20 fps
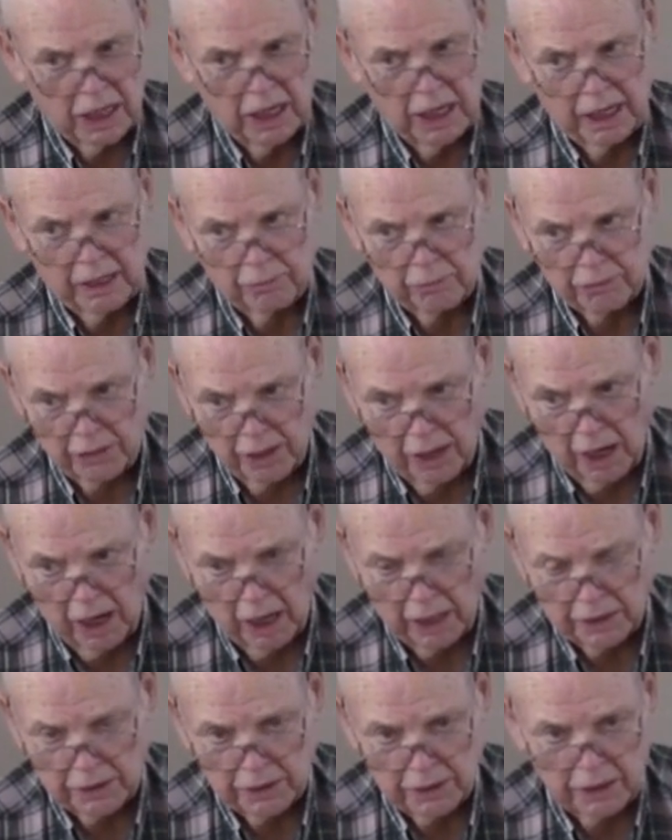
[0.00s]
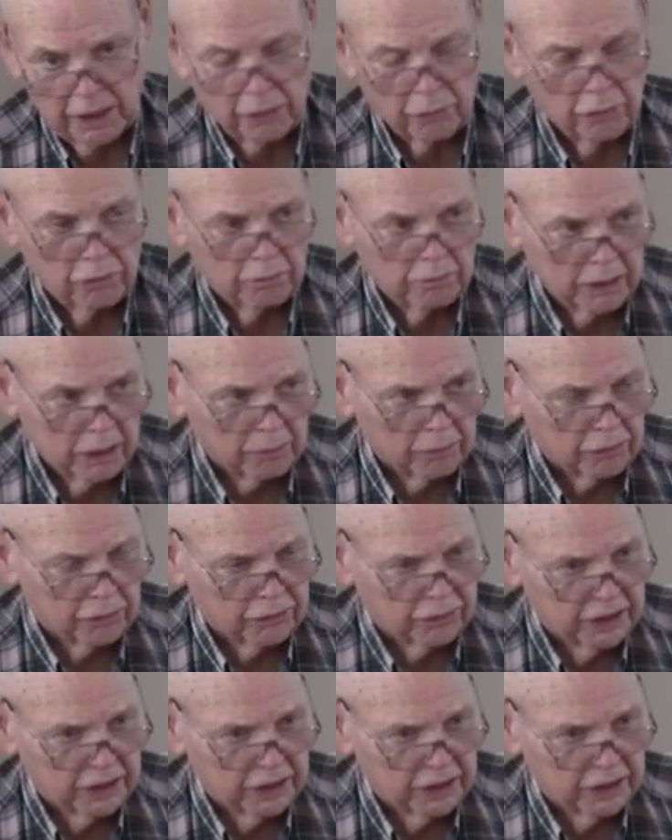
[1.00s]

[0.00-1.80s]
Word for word: I am not. Now remember